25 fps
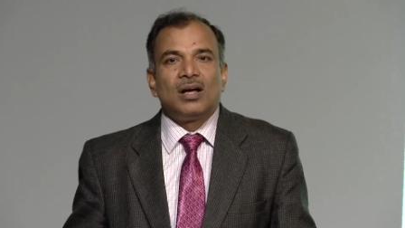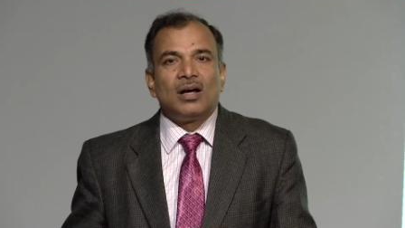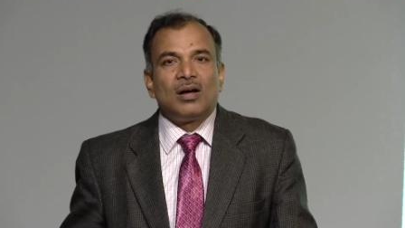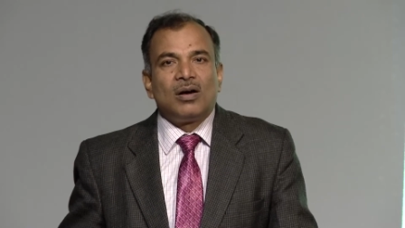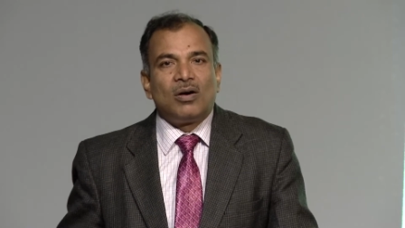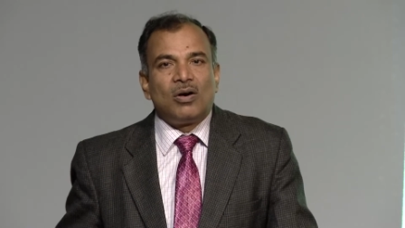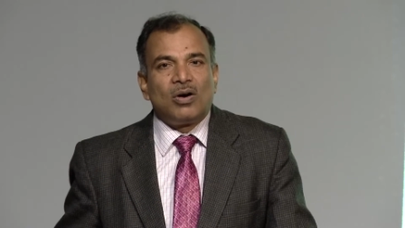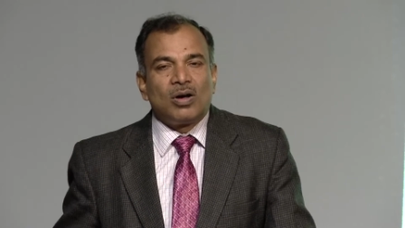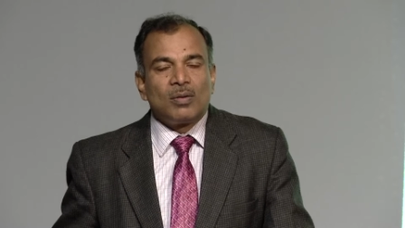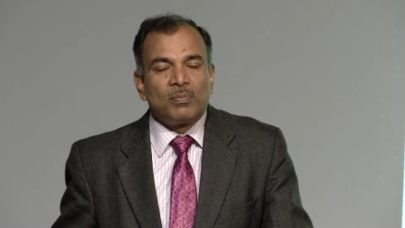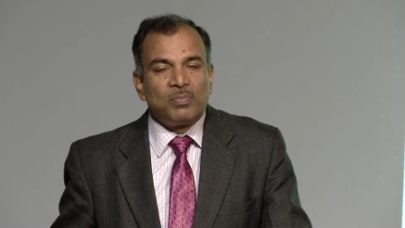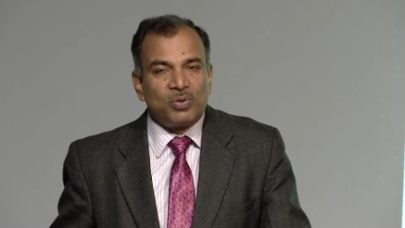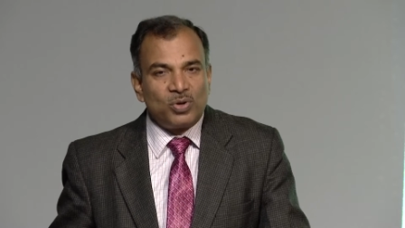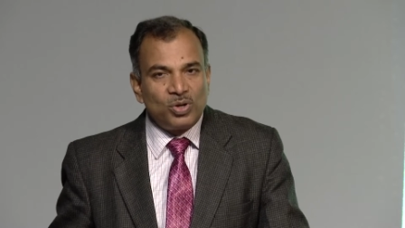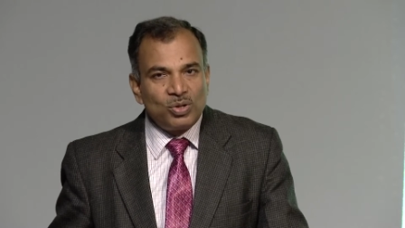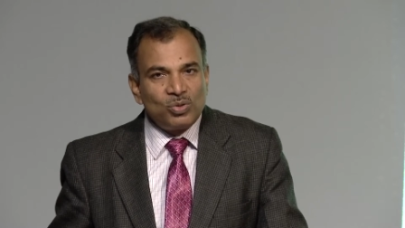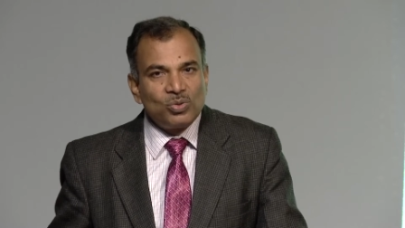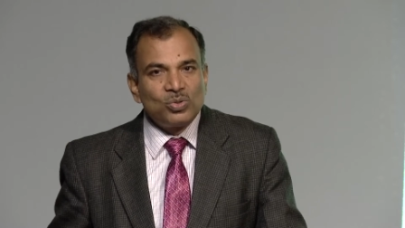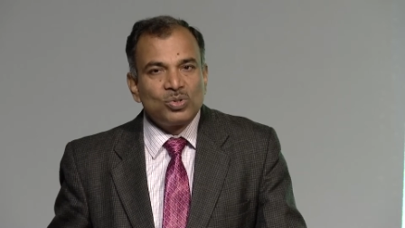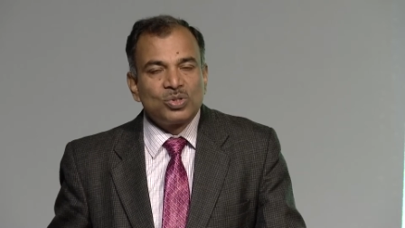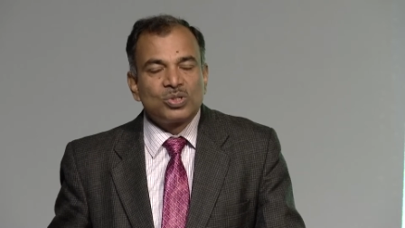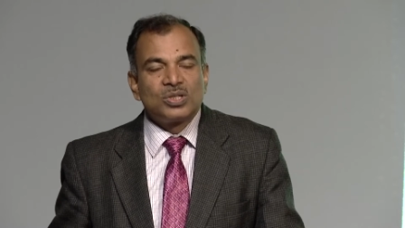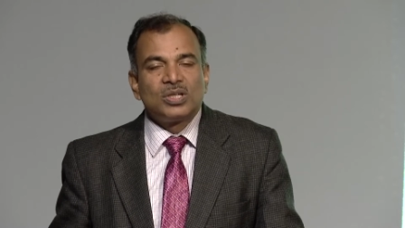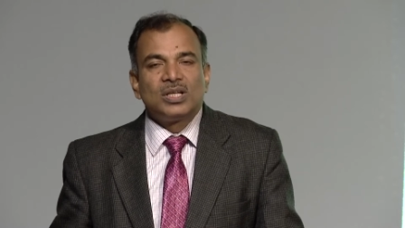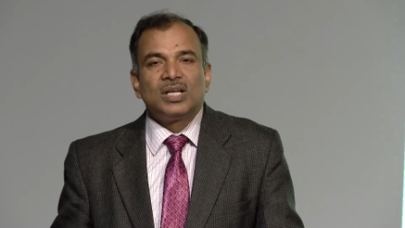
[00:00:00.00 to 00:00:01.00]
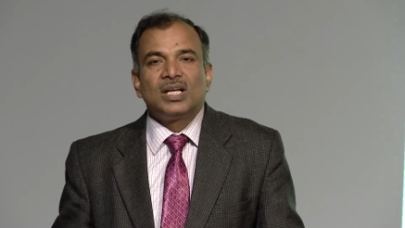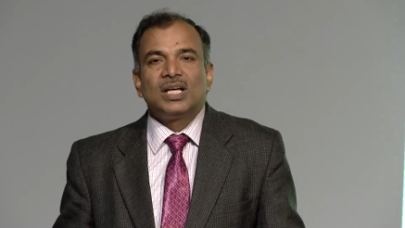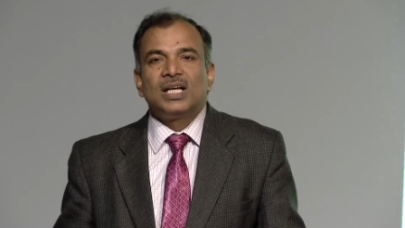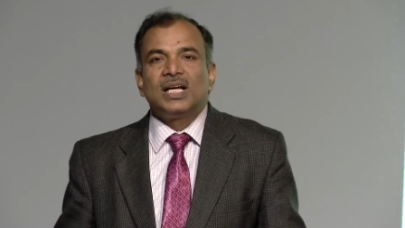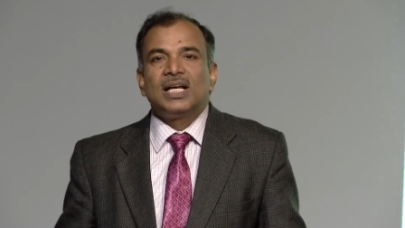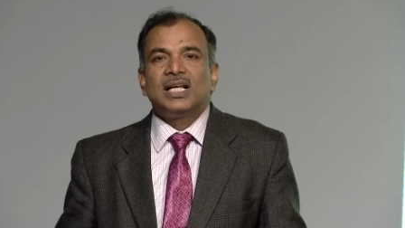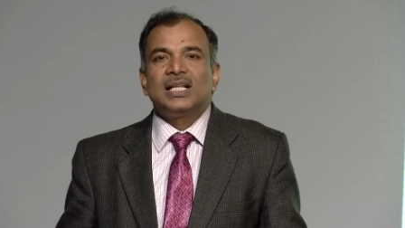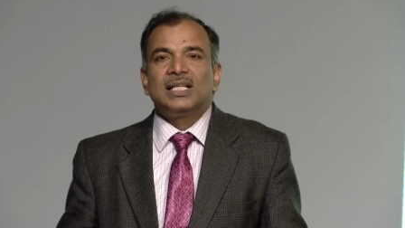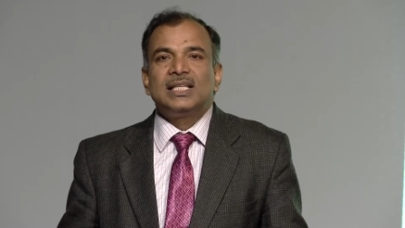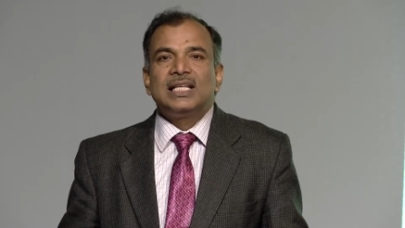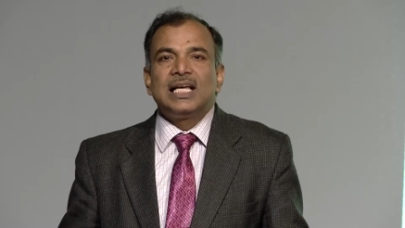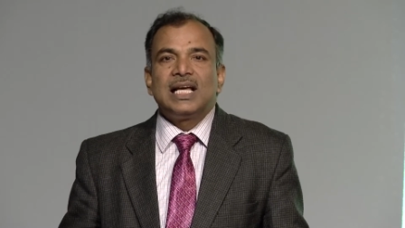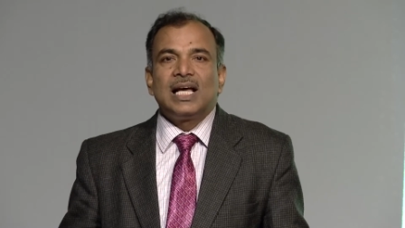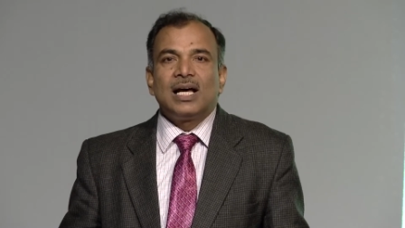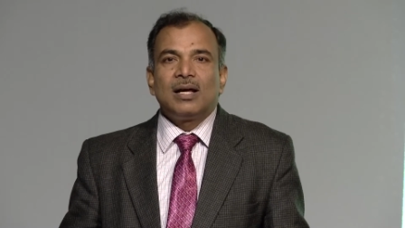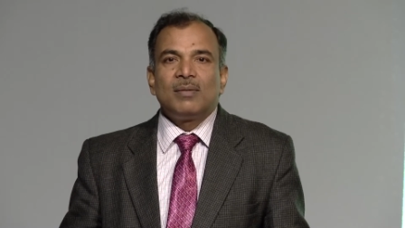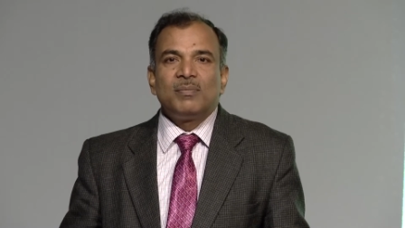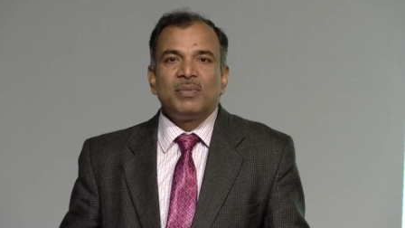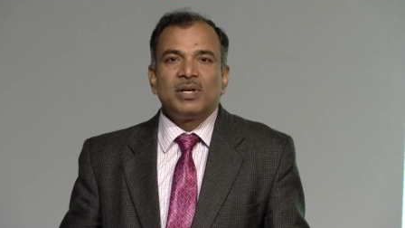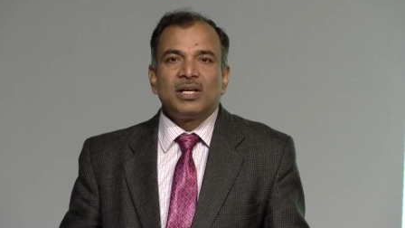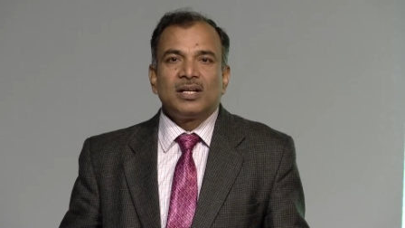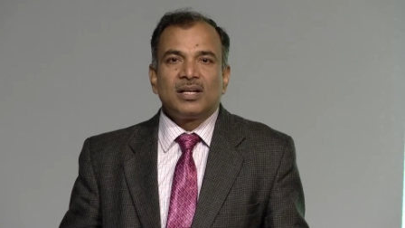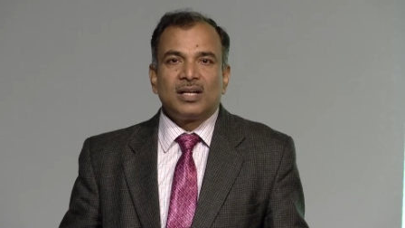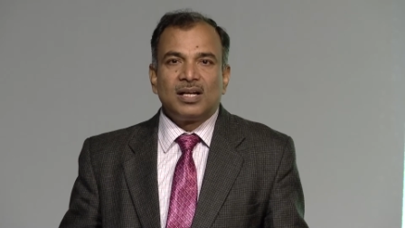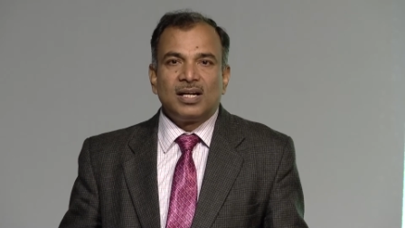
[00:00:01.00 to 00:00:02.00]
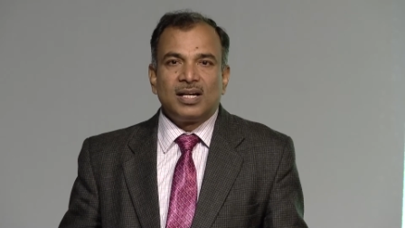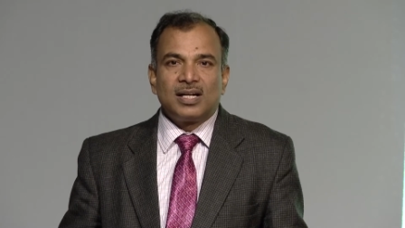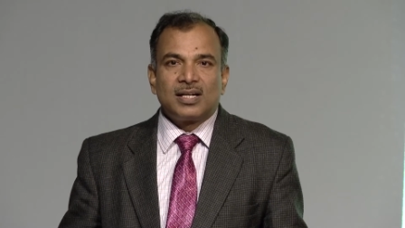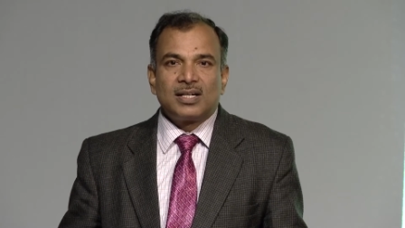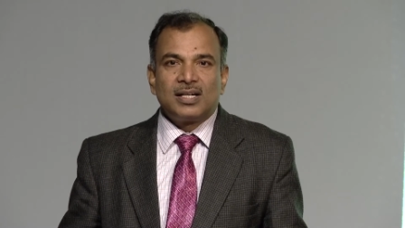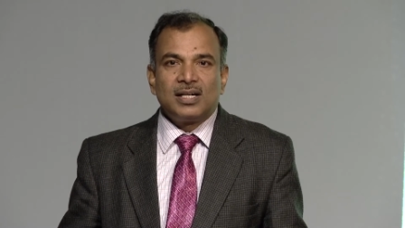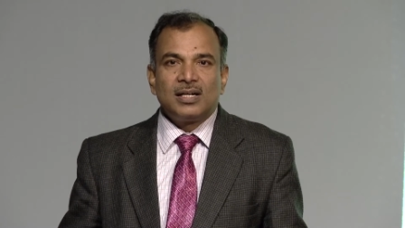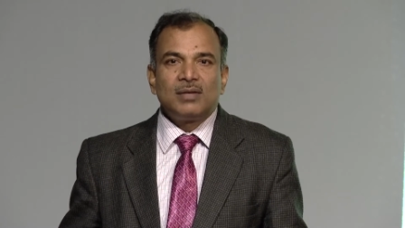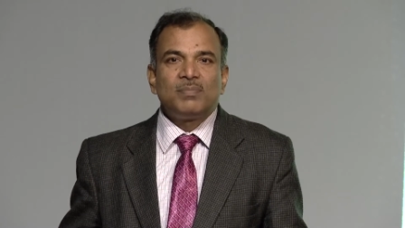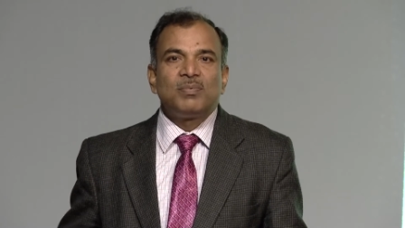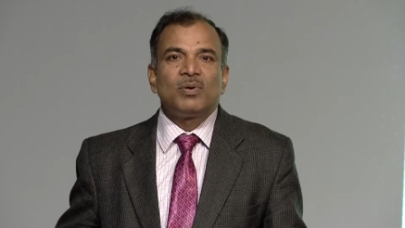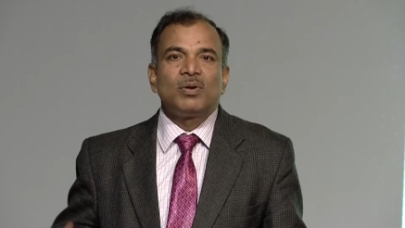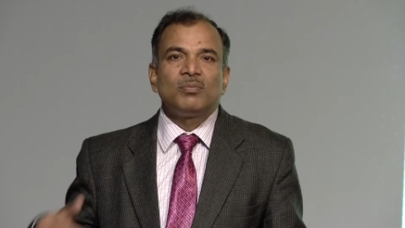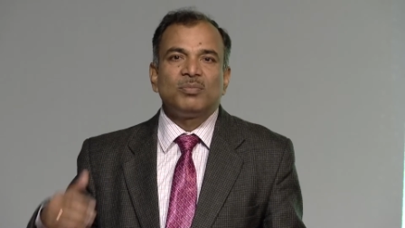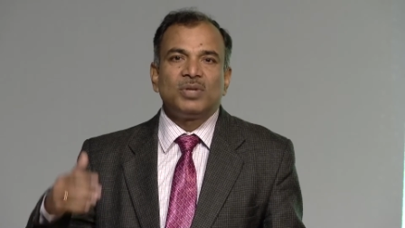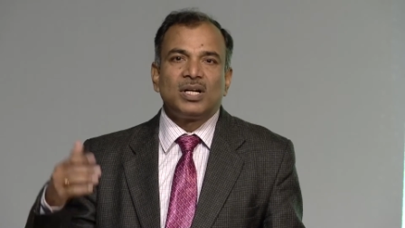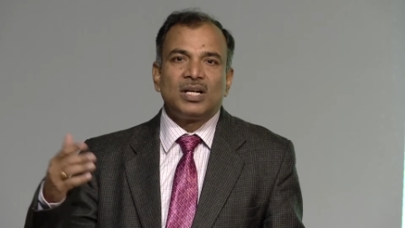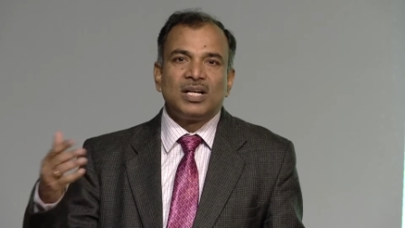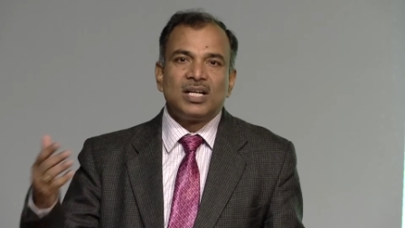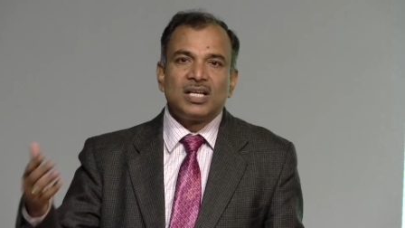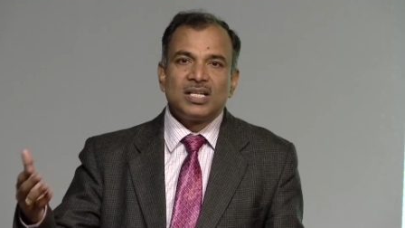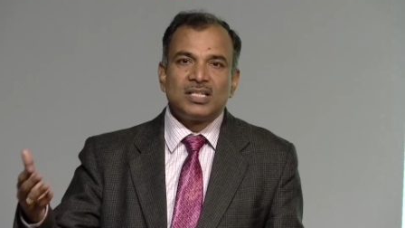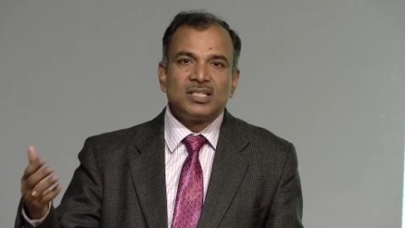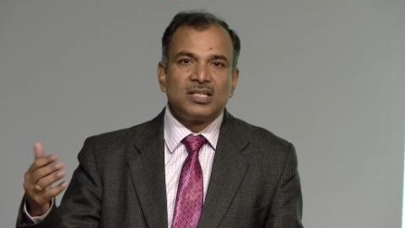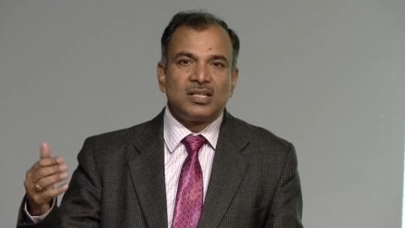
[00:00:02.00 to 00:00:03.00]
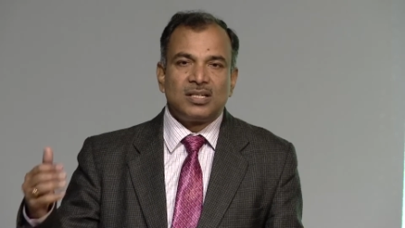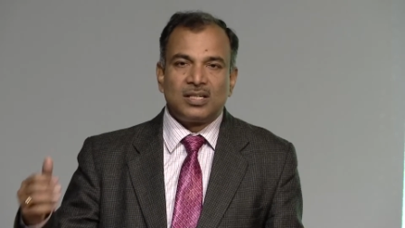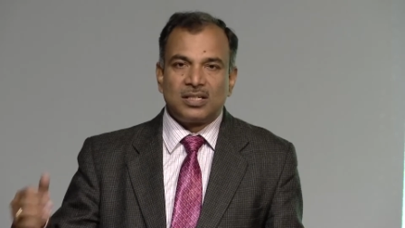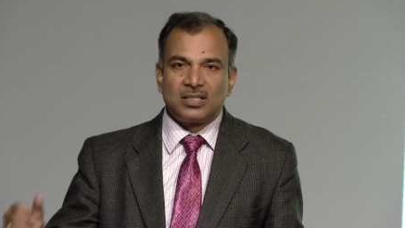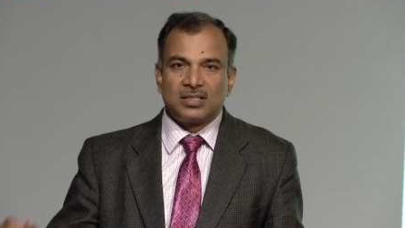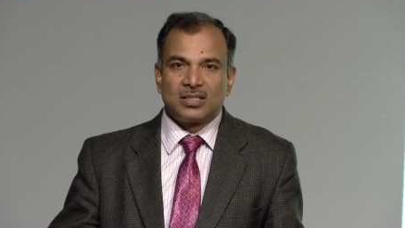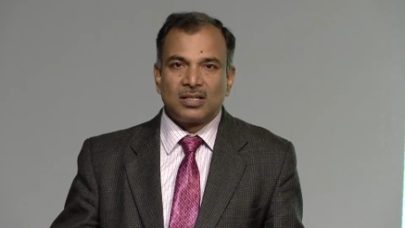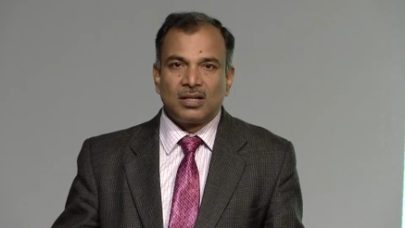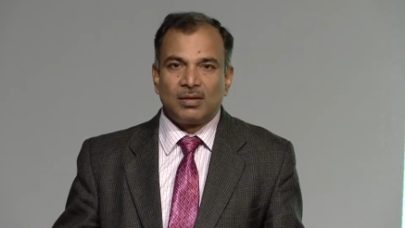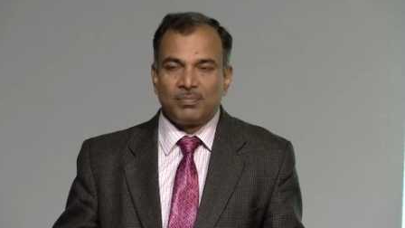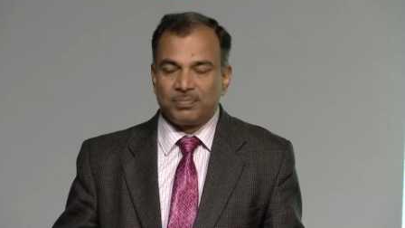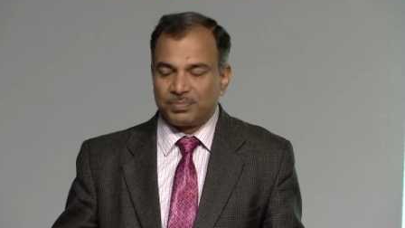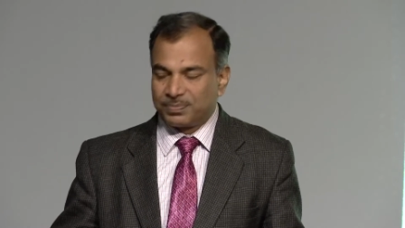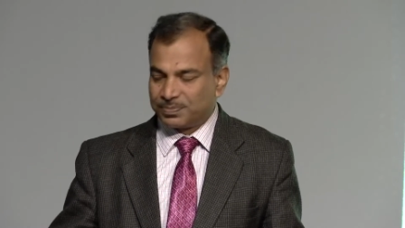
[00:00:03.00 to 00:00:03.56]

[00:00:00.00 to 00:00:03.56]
or produce, they are being collected from the nature itself.